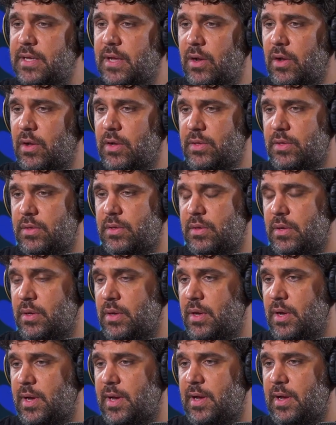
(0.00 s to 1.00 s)
see a lot.
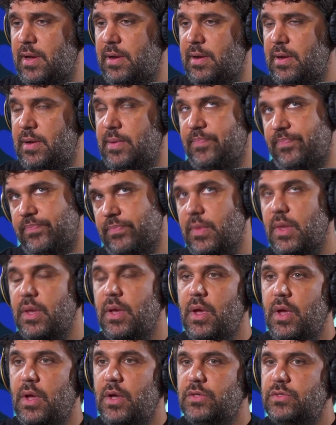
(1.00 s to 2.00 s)

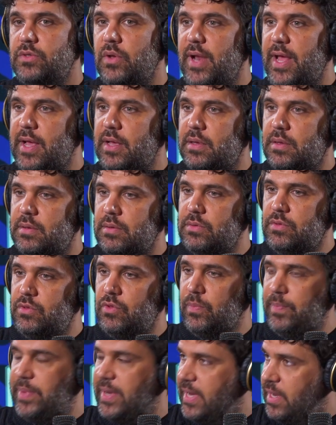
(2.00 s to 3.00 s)
So, like
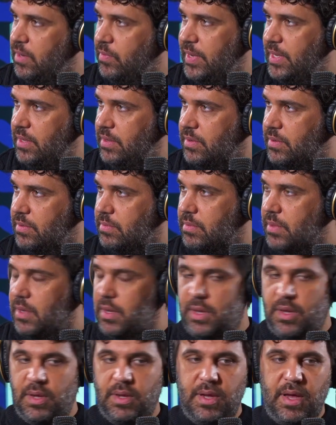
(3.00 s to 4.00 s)
to begin with,
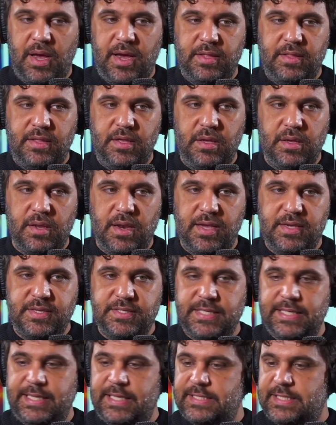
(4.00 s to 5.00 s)
I think
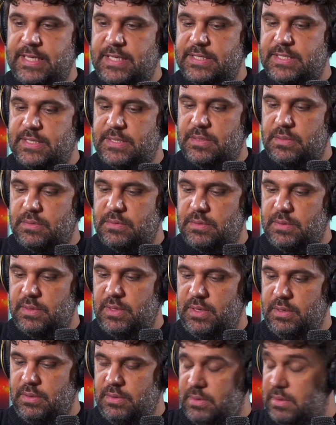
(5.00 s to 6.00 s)
like citizens
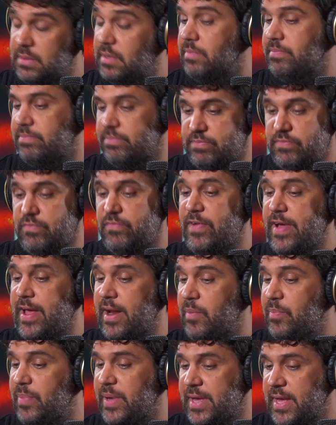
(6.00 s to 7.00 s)
in the
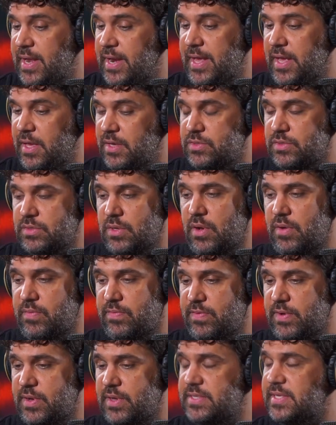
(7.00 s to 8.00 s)
very beginnings
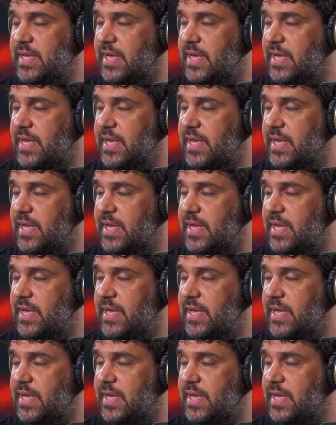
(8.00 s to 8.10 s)
of